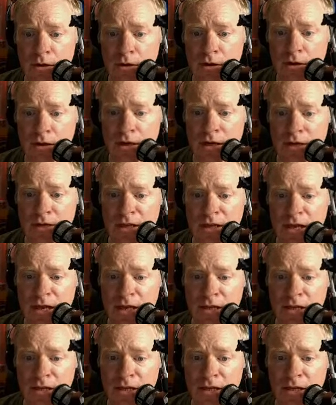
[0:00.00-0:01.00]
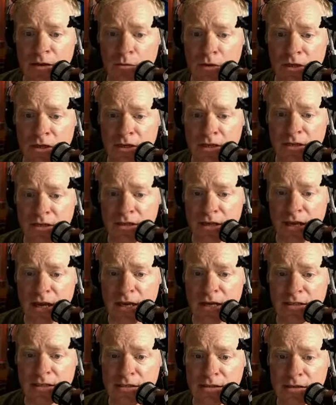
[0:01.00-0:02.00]
And then it will
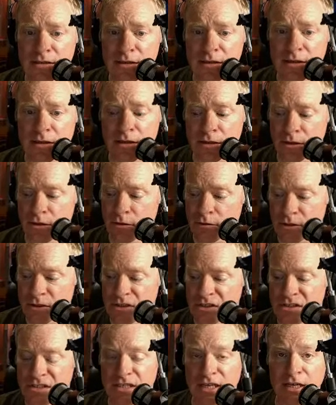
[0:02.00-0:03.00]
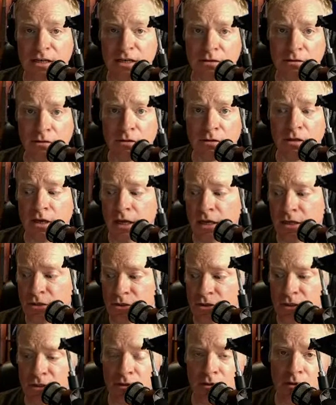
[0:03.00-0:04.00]
ignite your standard
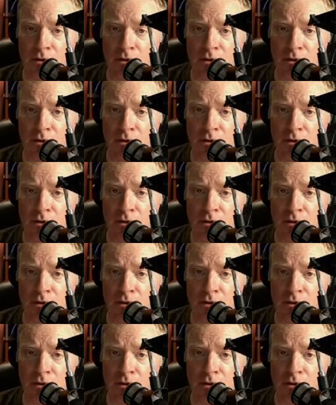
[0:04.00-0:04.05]
engine,